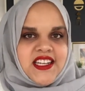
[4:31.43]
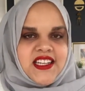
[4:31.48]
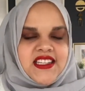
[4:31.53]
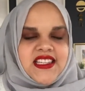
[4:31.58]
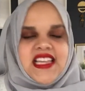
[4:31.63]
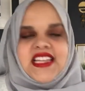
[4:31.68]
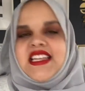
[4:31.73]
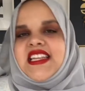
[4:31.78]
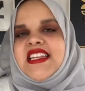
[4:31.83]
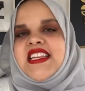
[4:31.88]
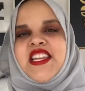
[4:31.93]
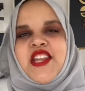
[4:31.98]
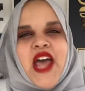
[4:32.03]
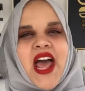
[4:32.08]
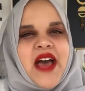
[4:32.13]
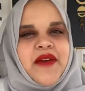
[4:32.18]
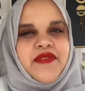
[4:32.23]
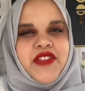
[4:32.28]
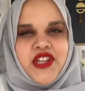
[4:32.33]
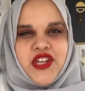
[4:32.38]
they didn't
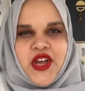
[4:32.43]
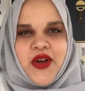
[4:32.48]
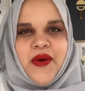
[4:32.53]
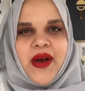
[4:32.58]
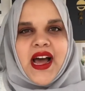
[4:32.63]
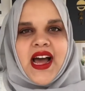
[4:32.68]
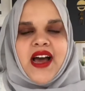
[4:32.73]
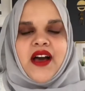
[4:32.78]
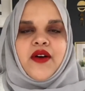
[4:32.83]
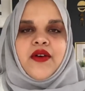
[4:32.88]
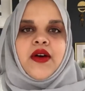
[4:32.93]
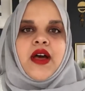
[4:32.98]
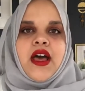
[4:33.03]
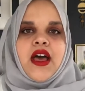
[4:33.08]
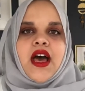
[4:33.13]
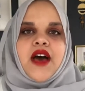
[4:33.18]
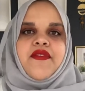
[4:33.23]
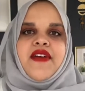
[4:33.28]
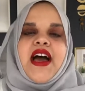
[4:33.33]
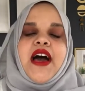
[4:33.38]
have the know-how
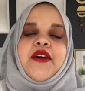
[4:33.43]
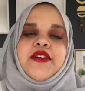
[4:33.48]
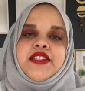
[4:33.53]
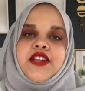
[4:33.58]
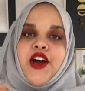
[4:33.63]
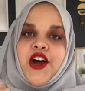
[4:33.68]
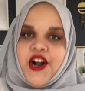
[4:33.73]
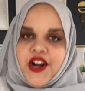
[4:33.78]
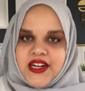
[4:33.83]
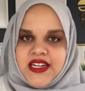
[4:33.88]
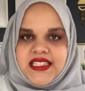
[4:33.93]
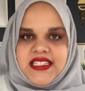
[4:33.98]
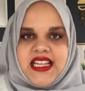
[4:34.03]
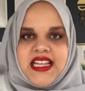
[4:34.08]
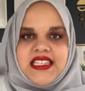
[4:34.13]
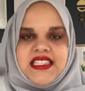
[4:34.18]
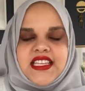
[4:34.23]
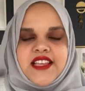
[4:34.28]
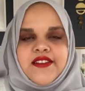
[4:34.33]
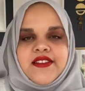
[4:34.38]
of how to harness
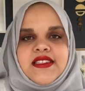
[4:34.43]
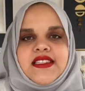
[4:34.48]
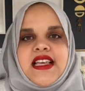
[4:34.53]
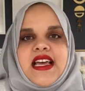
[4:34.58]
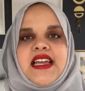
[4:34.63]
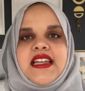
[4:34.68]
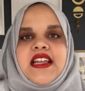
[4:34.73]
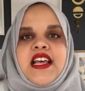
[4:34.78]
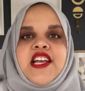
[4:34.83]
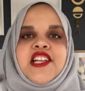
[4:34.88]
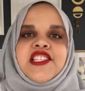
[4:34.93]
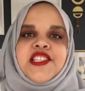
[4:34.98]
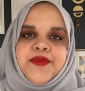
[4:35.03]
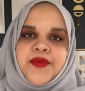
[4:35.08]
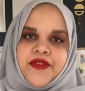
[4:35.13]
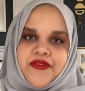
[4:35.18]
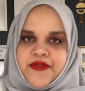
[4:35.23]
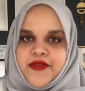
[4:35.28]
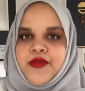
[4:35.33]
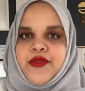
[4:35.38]
that skill set to
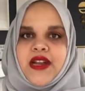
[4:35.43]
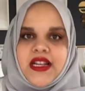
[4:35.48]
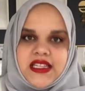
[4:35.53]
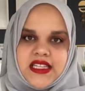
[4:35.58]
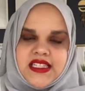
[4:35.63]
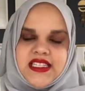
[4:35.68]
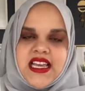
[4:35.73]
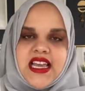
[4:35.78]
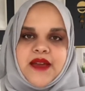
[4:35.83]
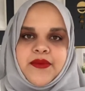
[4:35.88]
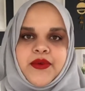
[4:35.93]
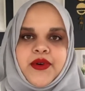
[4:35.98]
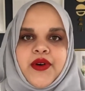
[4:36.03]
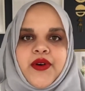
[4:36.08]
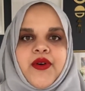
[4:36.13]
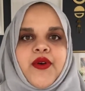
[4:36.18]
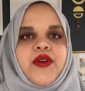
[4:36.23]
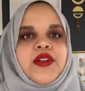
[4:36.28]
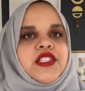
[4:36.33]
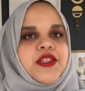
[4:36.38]
put food on the
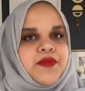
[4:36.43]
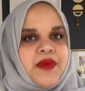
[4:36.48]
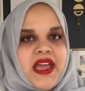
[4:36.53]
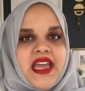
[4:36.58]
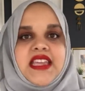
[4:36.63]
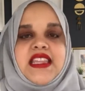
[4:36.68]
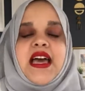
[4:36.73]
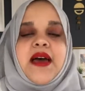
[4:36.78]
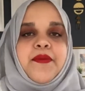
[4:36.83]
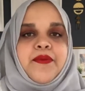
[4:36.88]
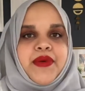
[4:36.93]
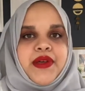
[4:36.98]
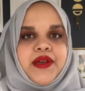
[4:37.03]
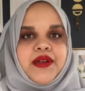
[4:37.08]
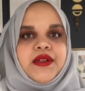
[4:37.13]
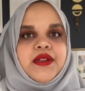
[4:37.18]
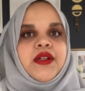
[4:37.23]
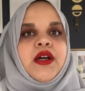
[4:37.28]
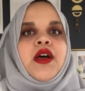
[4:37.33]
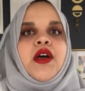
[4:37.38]
table, or to pay that
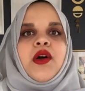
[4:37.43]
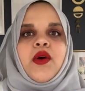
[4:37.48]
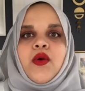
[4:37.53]
bill,